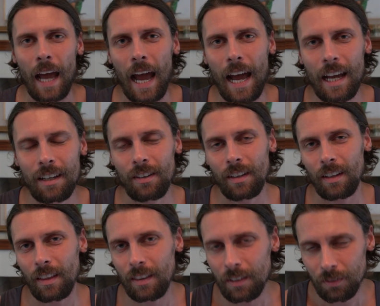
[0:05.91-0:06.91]
And
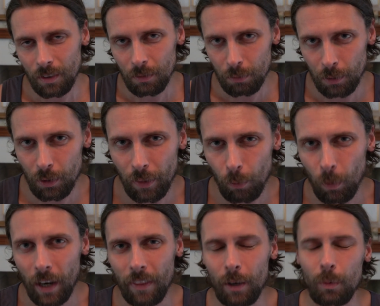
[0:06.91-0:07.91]
this is really the
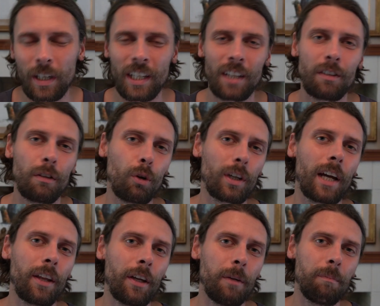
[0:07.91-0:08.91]
way that we need to look at
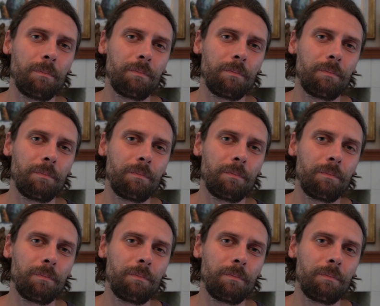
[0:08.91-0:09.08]
it.